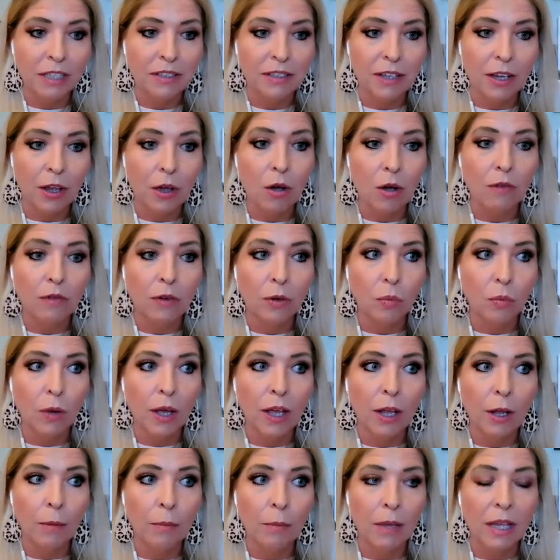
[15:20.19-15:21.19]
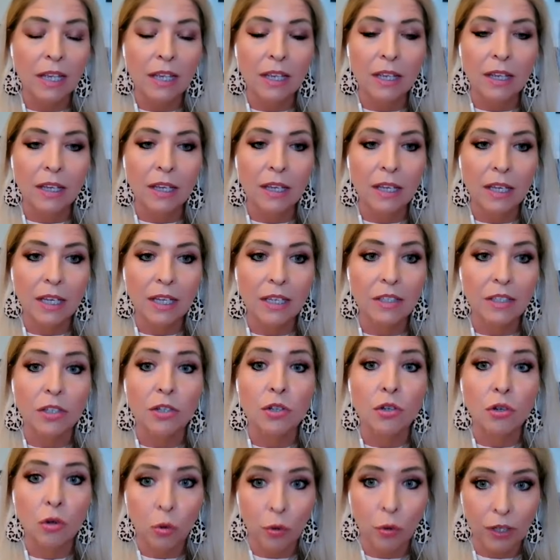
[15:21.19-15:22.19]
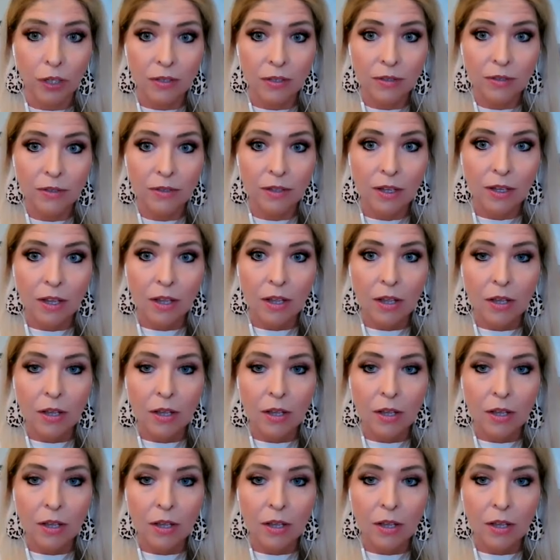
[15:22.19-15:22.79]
I say overwhelm is a choice.